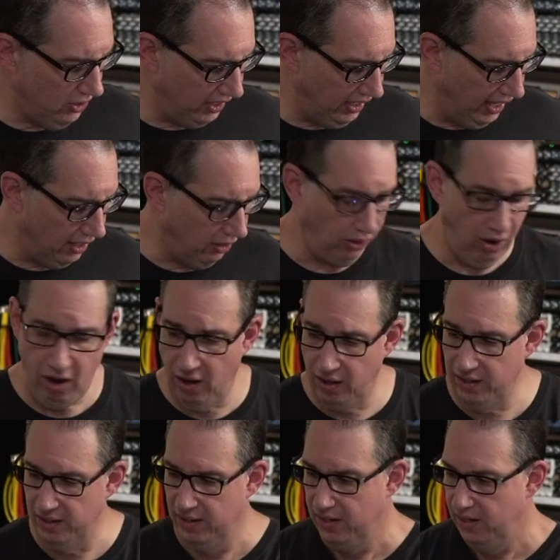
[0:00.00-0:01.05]
Analog.
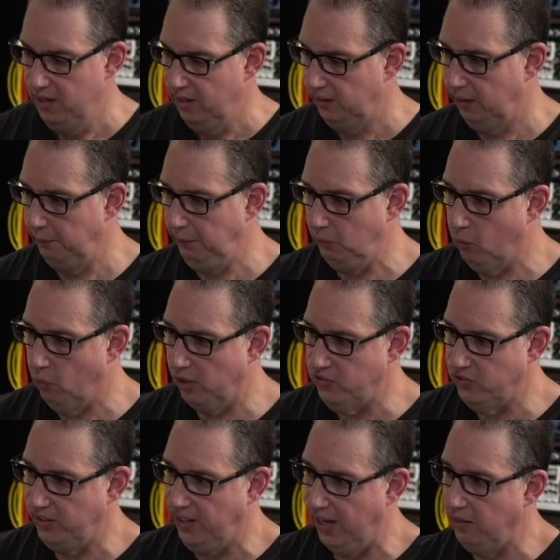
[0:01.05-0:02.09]
Let me once
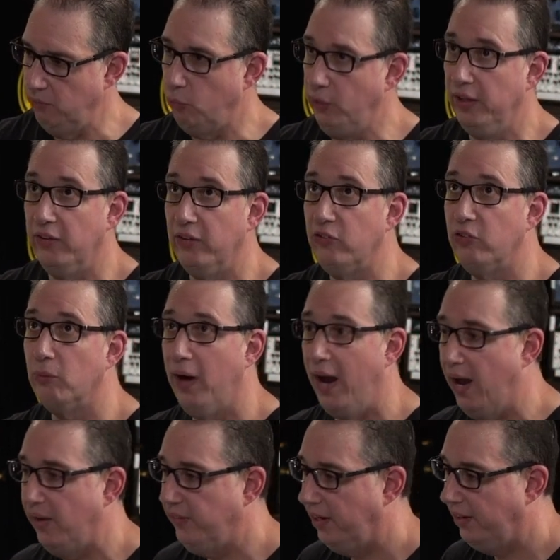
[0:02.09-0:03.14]
again wheel this
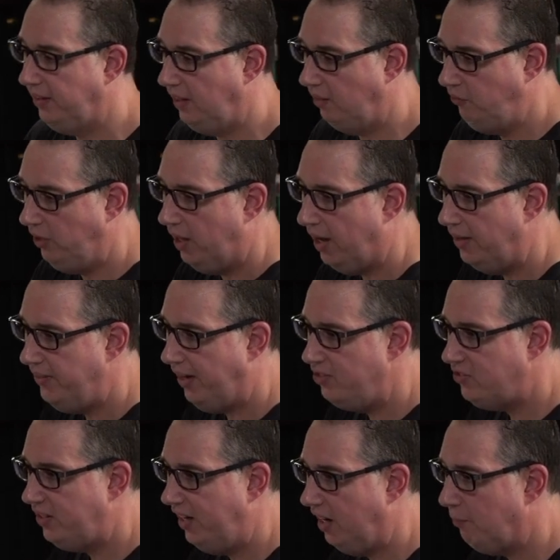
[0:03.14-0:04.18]
around and I'll give you a nice
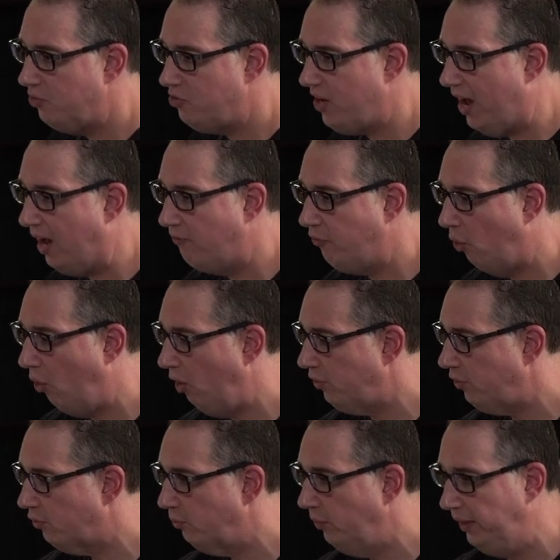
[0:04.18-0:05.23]
camera shot of all
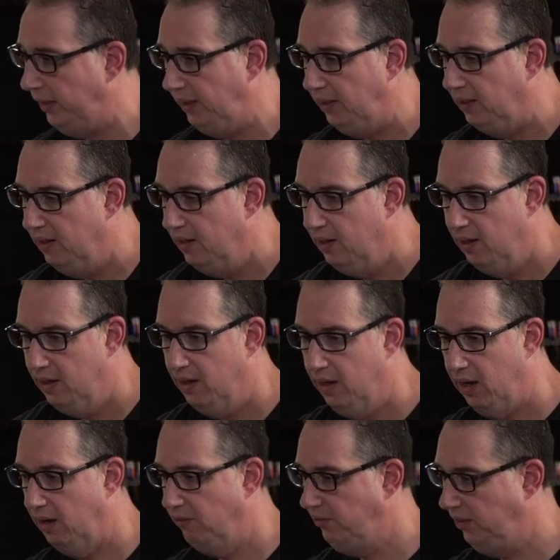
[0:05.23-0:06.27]
three
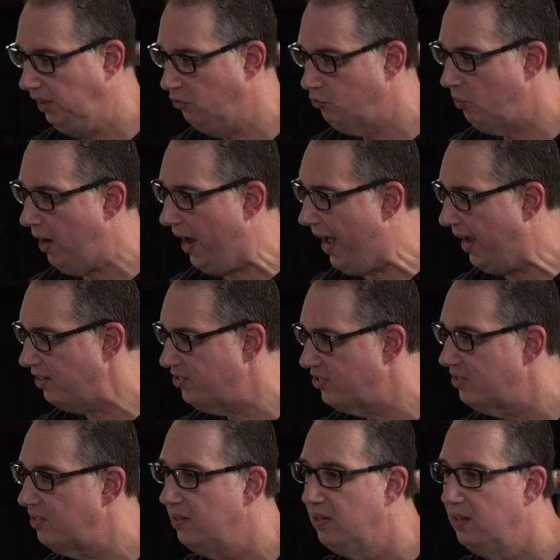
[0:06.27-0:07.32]
of these racks
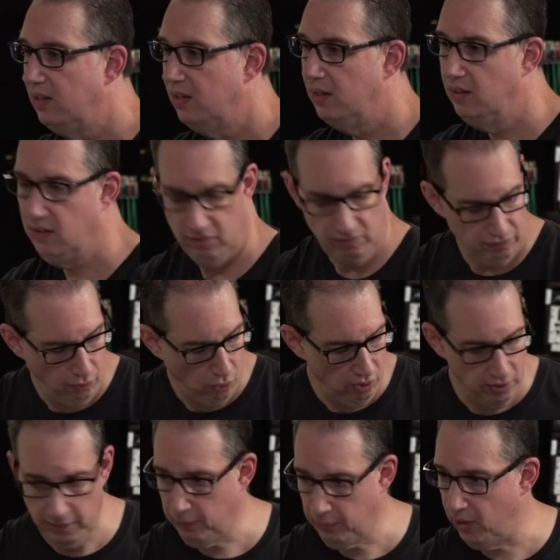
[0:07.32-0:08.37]
for
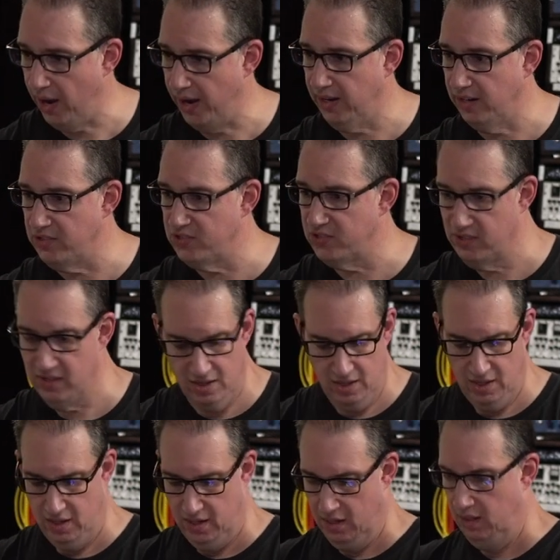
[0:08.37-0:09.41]
the products.
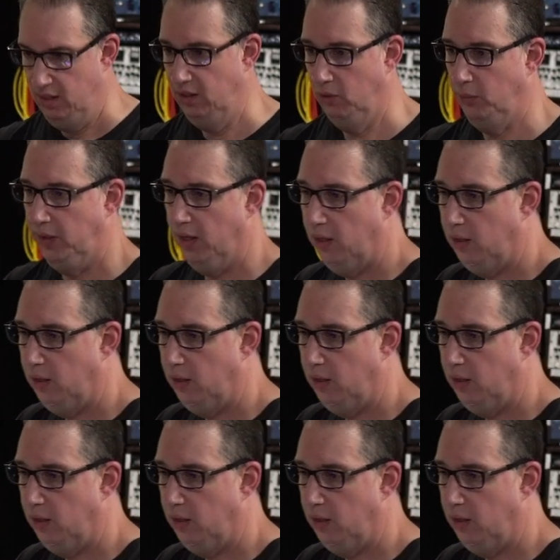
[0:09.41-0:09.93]
Here we go.